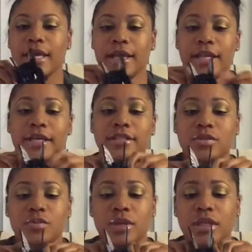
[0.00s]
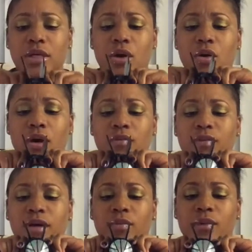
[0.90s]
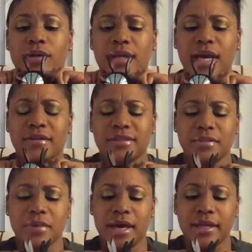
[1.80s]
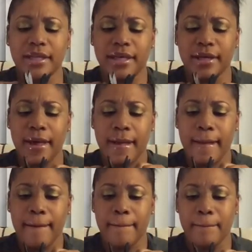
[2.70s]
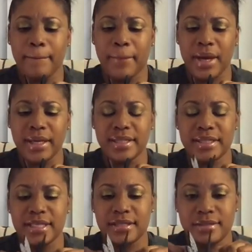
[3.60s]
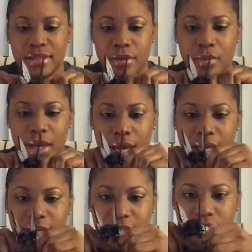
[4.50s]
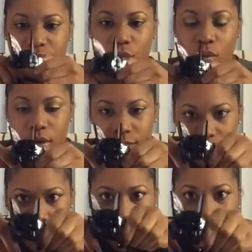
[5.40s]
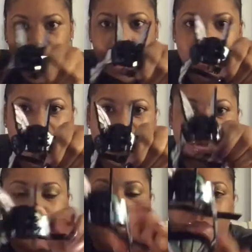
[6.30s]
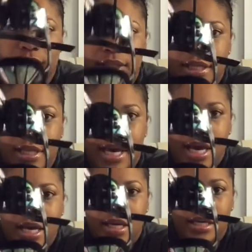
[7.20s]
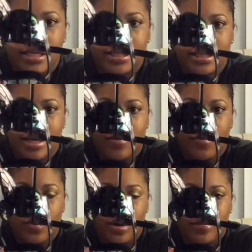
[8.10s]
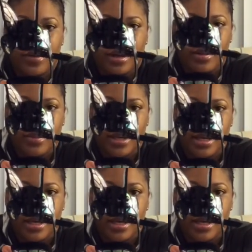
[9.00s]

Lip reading: it is really on very well. They have some kind of like button system, and there's 4 of them. I'm not sure if you can see that. It's like 4 of them.